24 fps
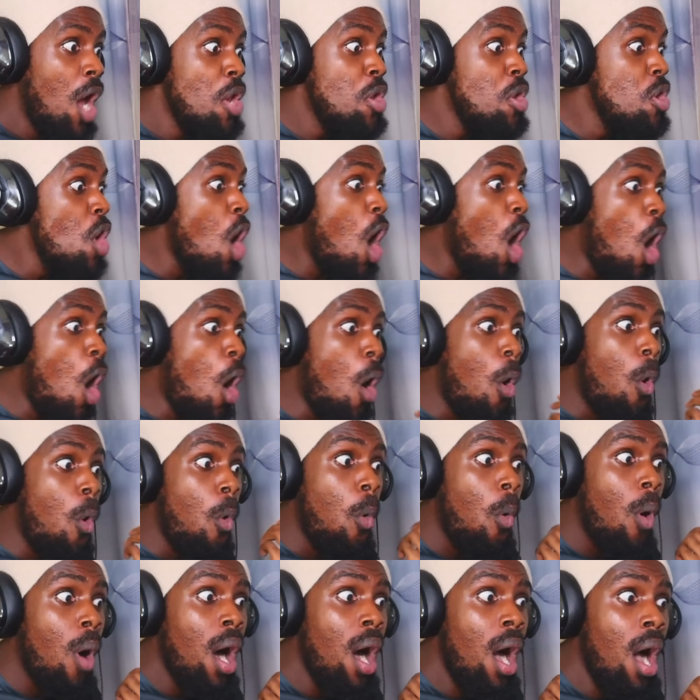No!
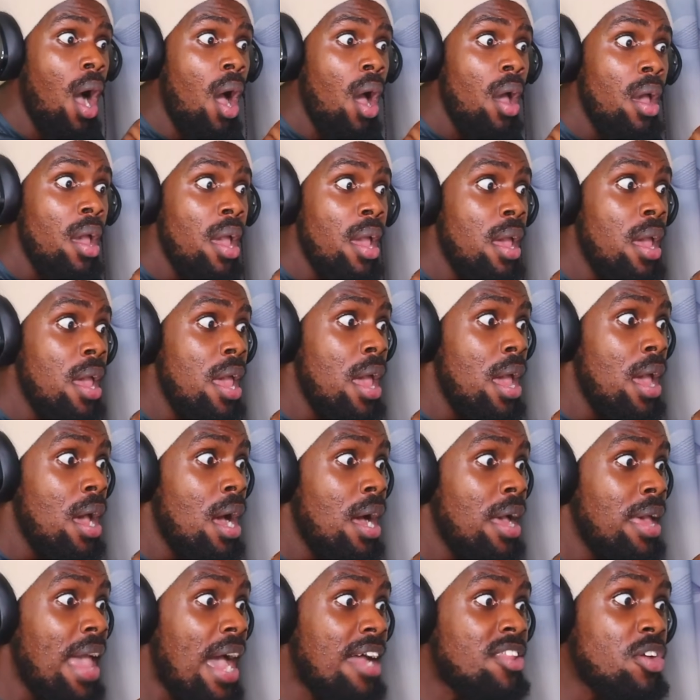
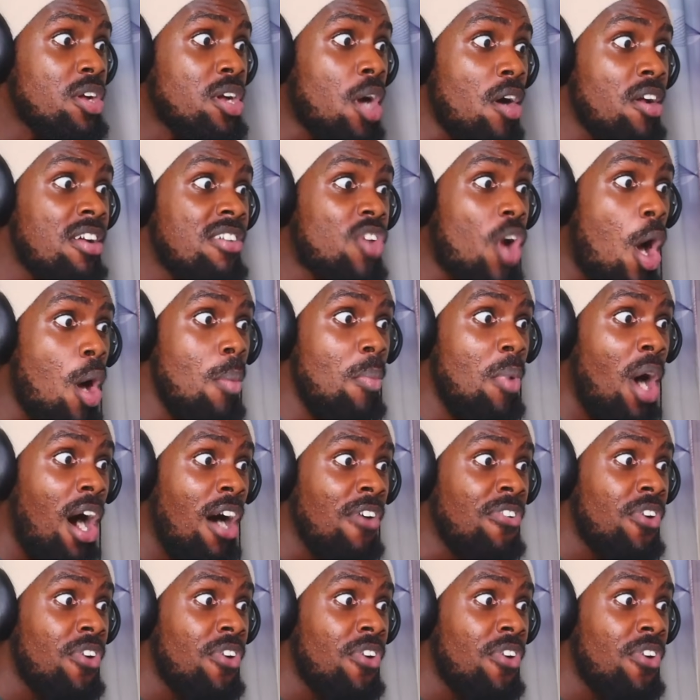He had to cut his arm off!